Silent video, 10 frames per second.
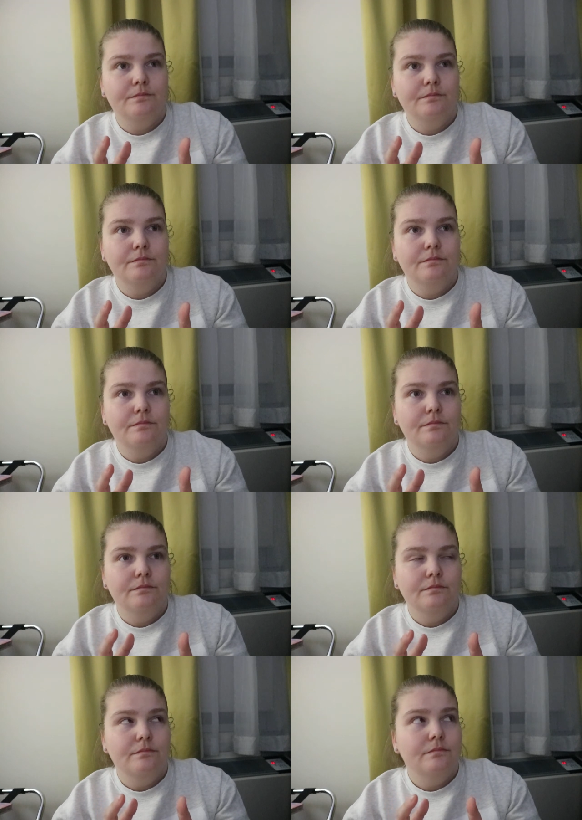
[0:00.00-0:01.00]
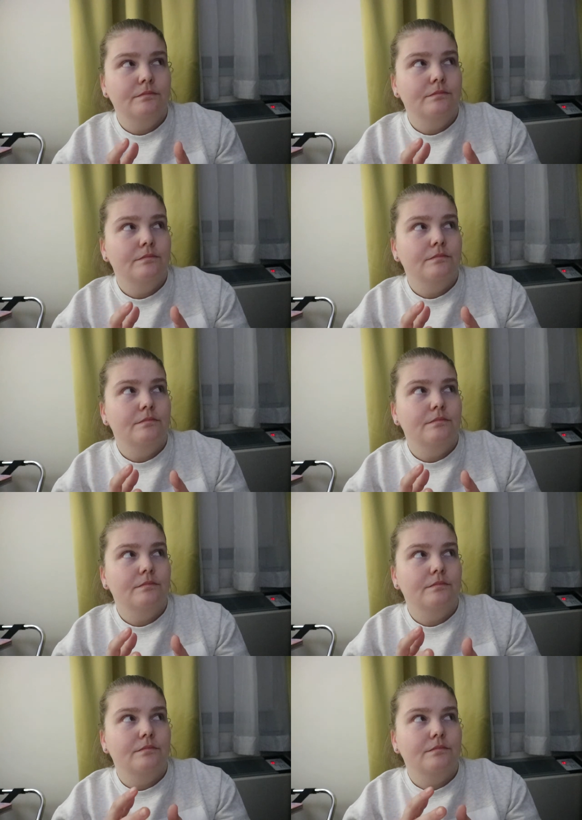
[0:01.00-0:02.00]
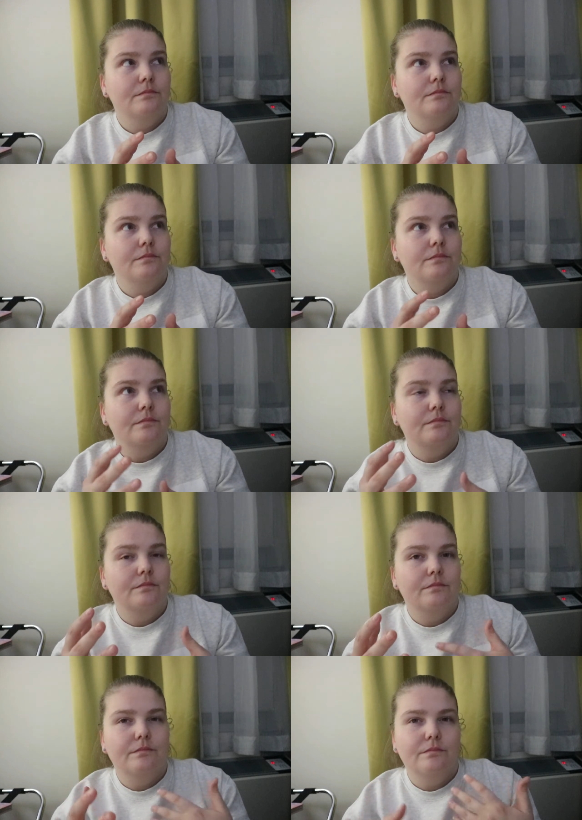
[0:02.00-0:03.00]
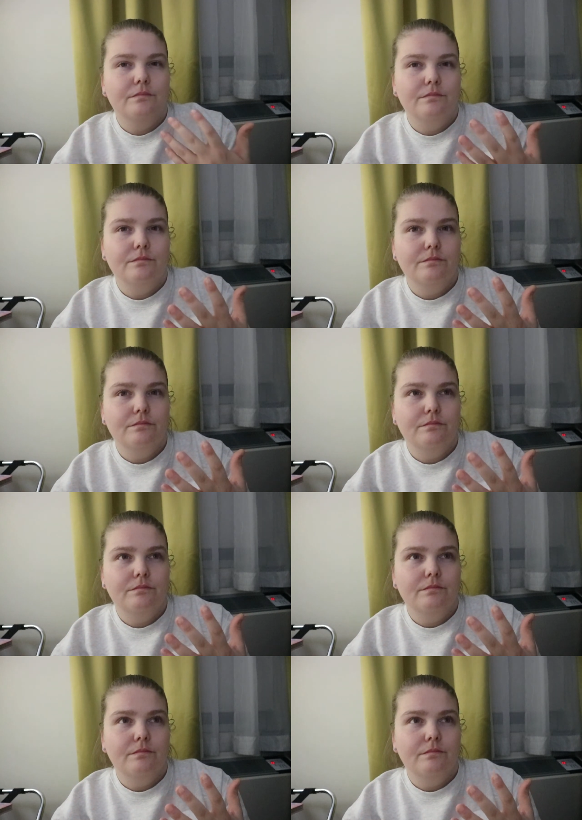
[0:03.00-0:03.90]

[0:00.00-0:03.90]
(no one is talking)